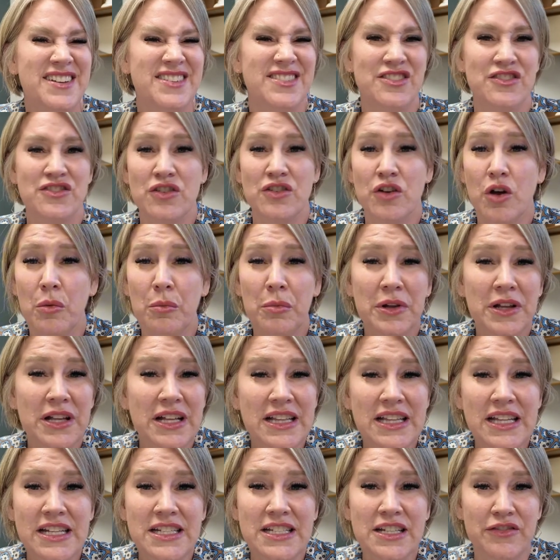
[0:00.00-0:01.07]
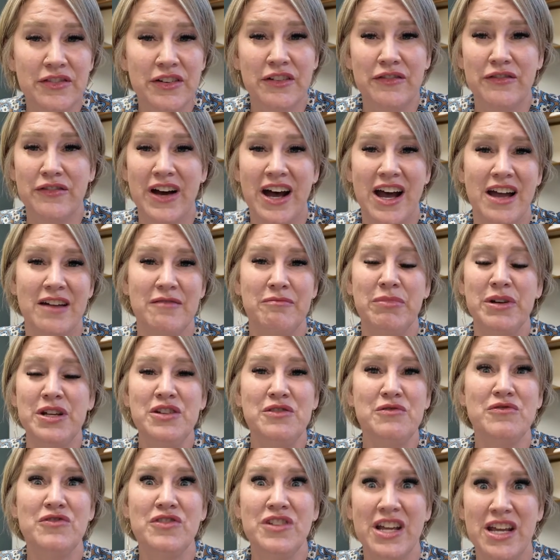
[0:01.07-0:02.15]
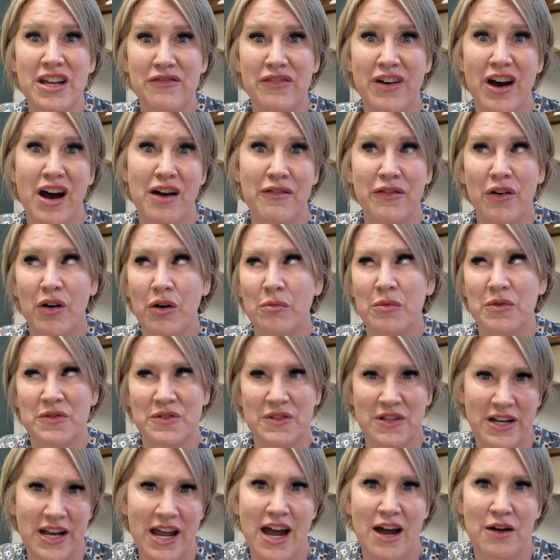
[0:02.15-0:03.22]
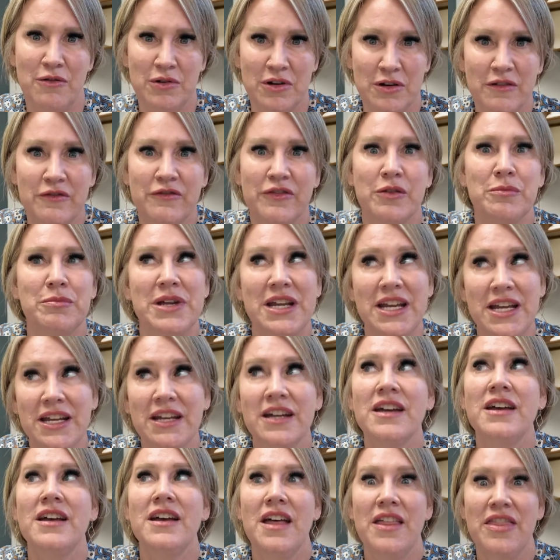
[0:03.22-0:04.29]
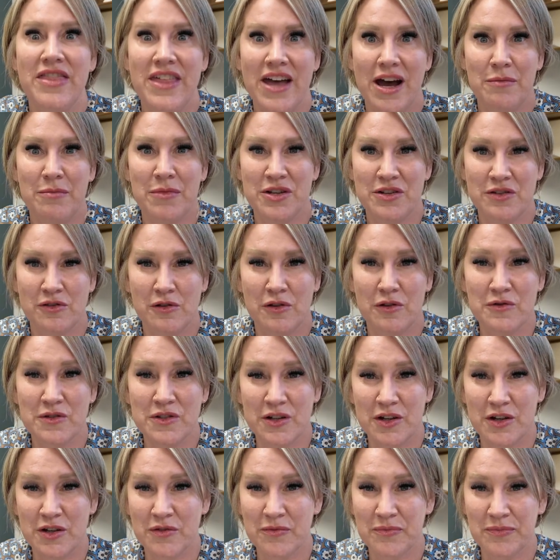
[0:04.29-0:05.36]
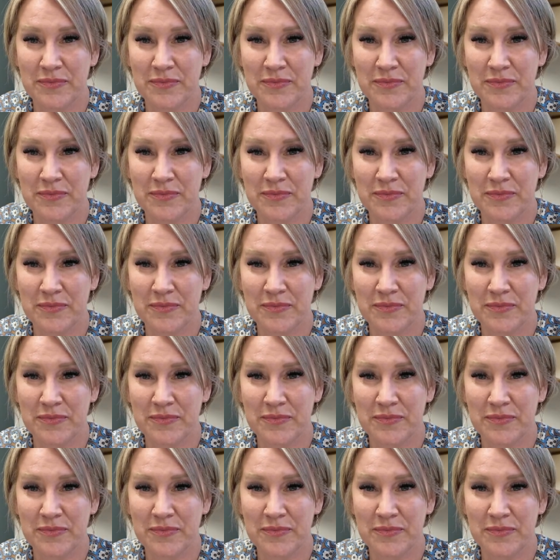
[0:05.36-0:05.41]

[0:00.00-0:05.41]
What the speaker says: It's just a completely different vibe, but you shave off almost an hour for being that much closer.